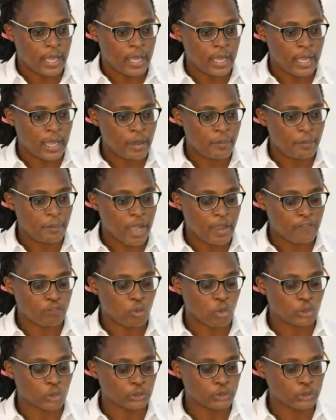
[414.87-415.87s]

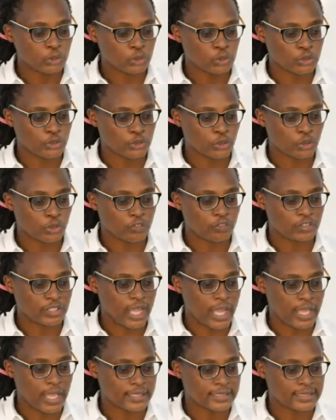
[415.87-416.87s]
I've also sort of
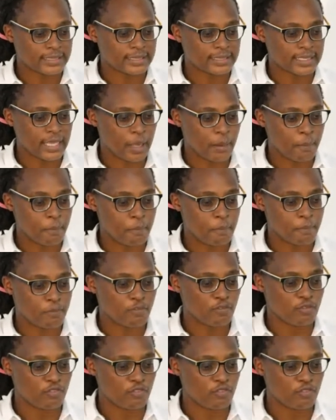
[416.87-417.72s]
done some